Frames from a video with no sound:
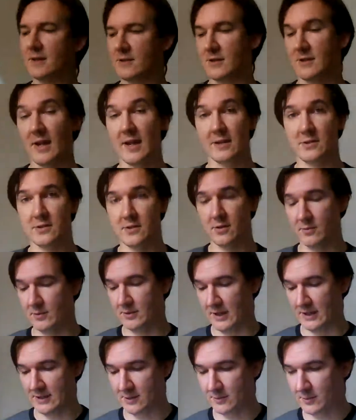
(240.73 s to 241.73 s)
So that's
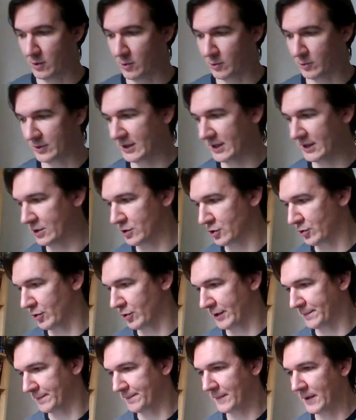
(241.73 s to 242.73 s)
going to be called an inner
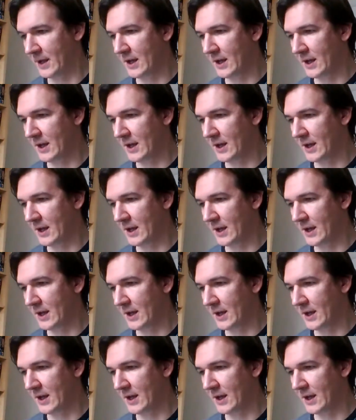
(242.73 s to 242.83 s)
join.